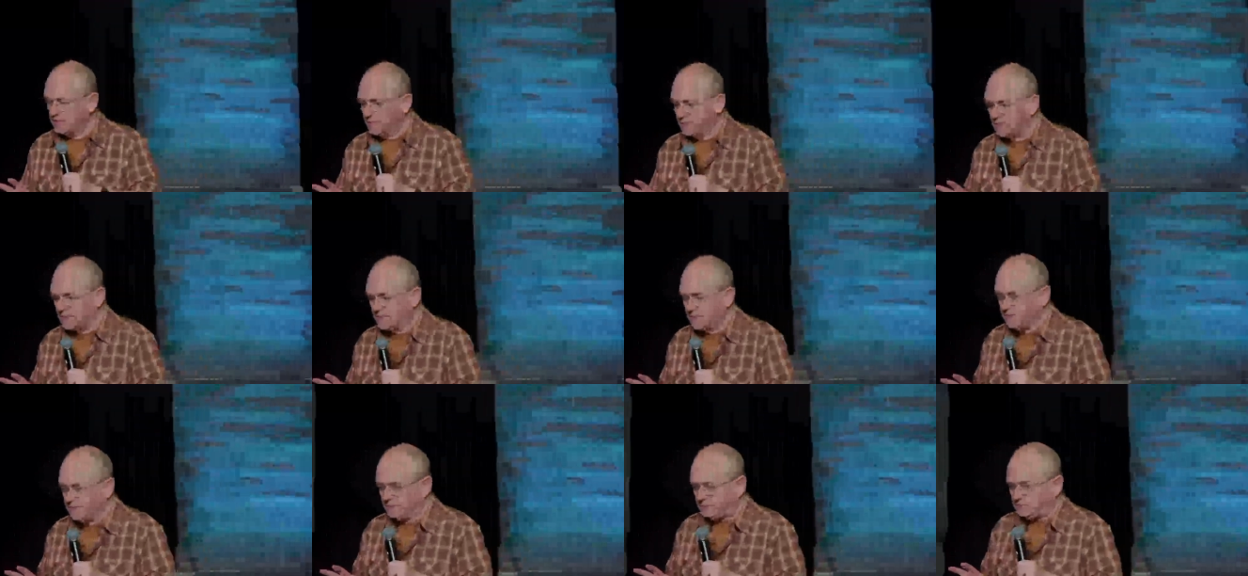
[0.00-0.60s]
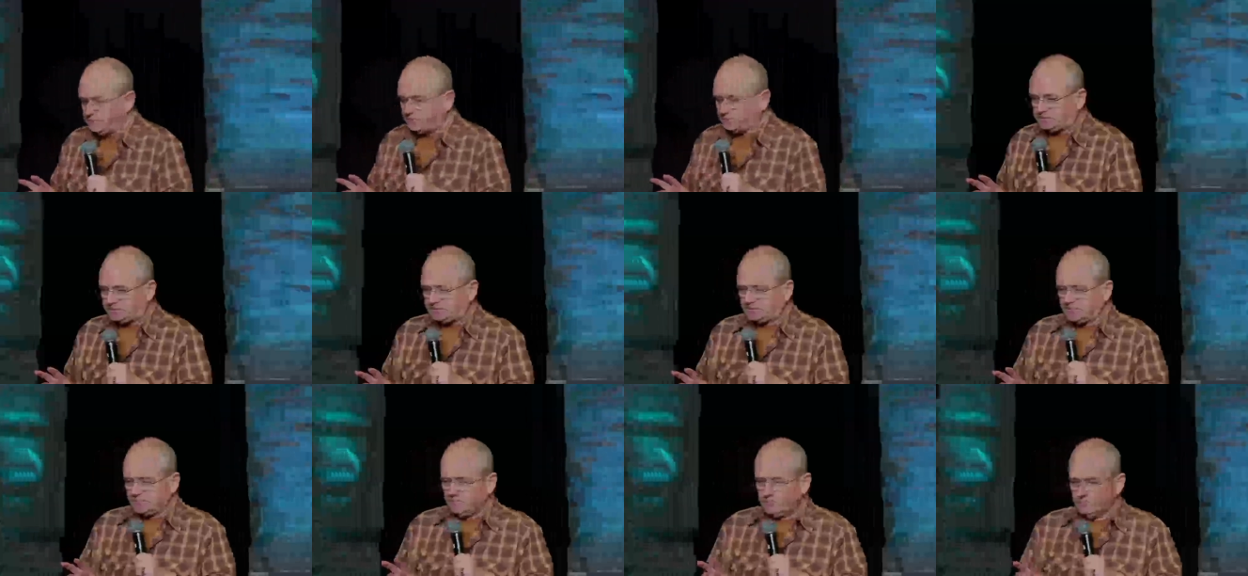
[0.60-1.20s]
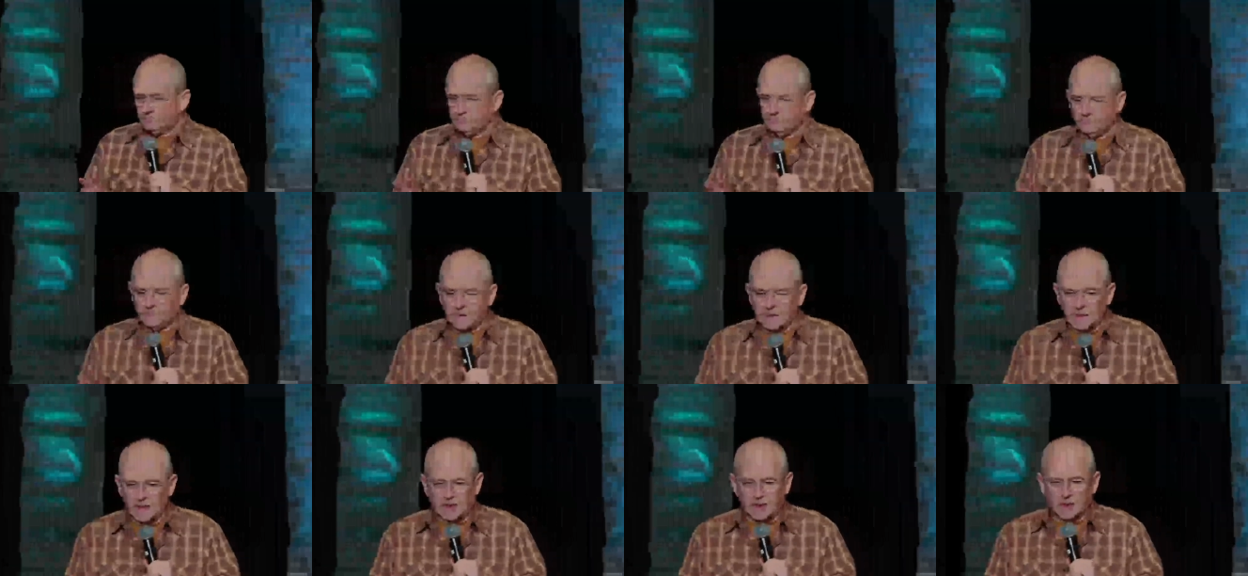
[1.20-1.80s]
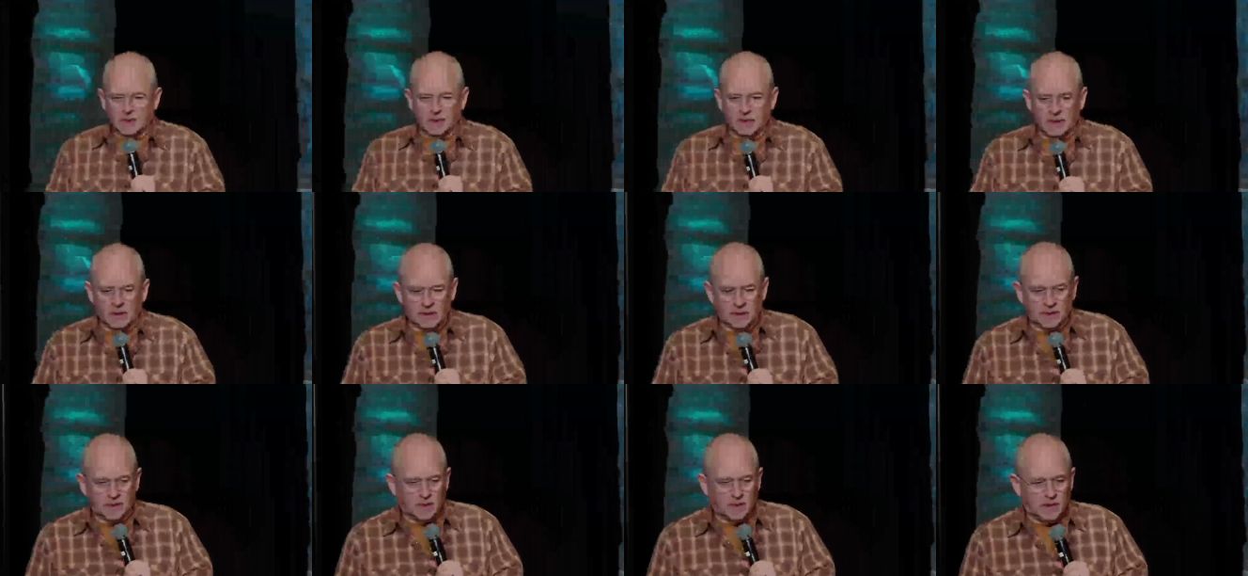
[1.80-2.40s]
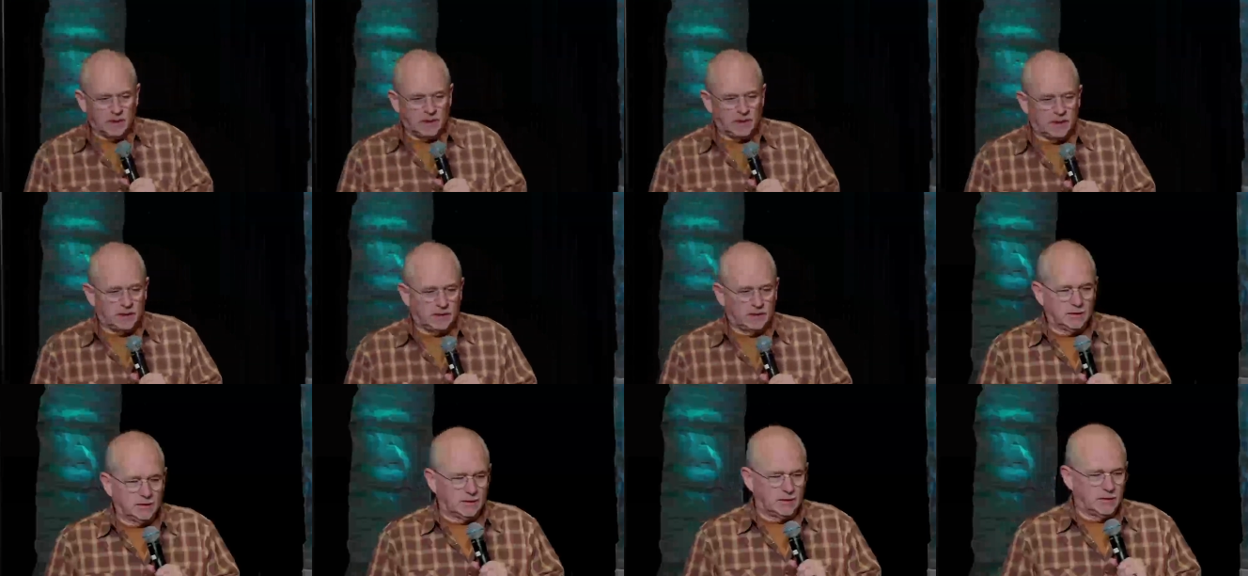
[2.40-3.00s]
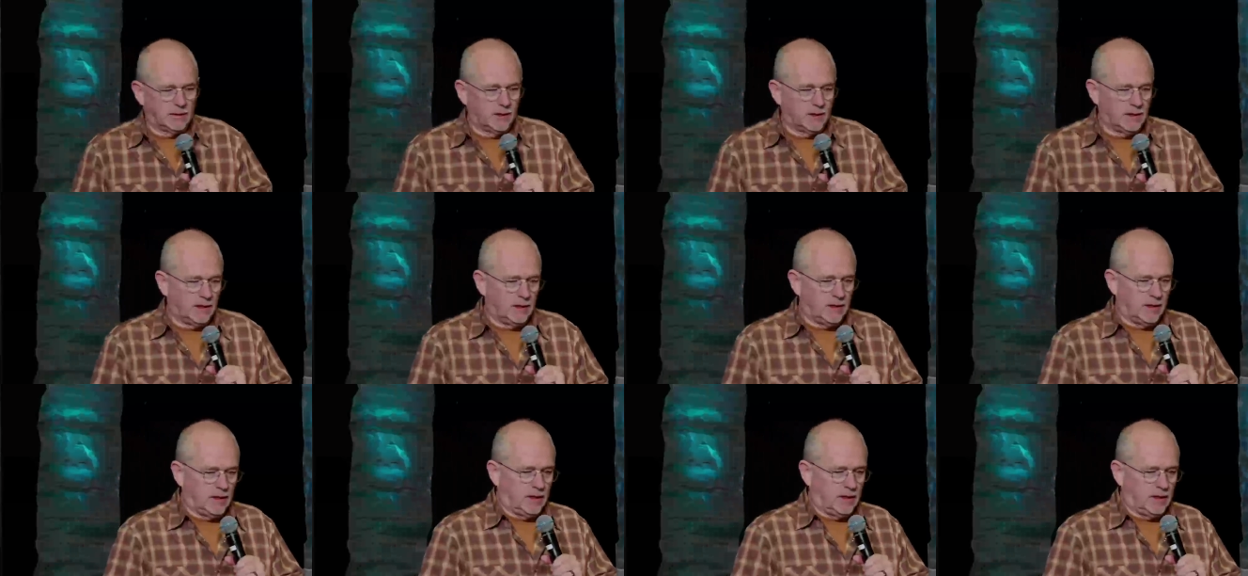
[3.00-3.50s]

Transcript: (no one is talking)